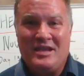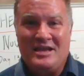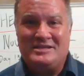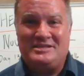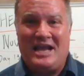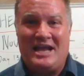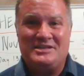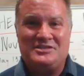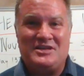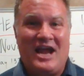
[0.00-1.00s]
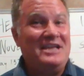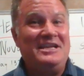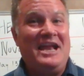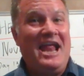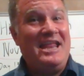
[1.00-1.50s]
since
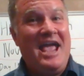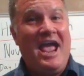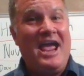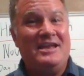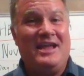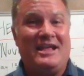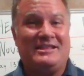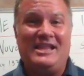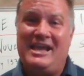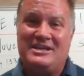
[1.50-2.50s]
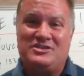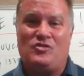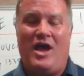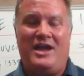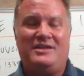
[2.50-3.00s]
1988 at least,
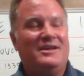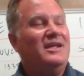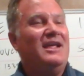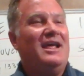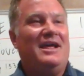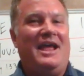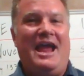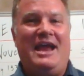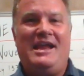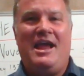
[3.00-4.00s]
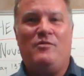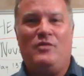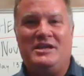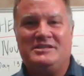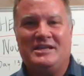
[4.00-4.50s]
right? 88
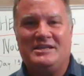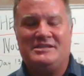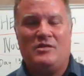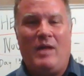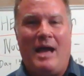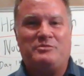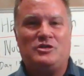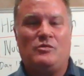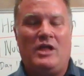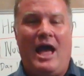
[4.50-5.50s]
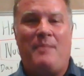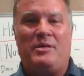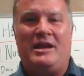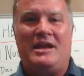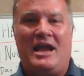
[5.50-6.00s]
reasons the rapture will
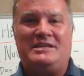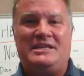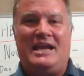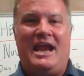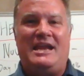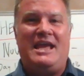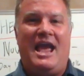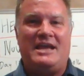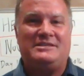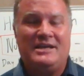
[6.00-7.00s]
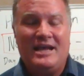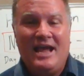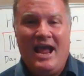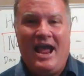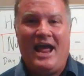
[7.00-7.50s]
happen in 1988.
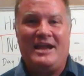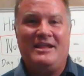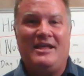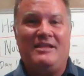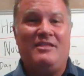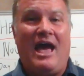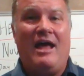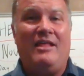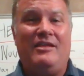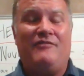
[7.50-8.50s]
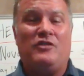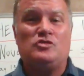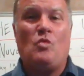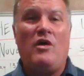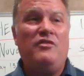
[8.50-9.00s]
And that if
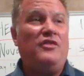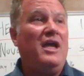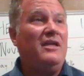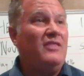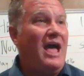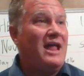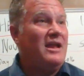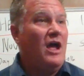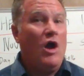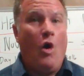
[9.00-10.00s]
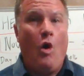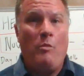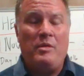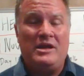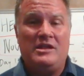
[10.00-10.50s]
there's one thing that
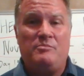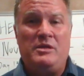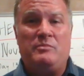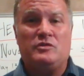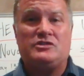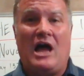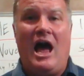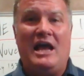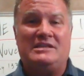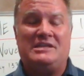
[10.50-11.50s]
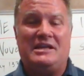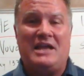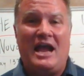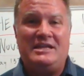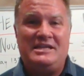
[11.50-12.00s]
opened the people's eyes in
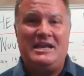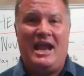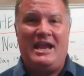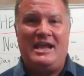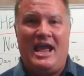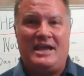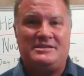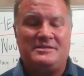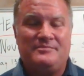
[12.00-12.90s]
1988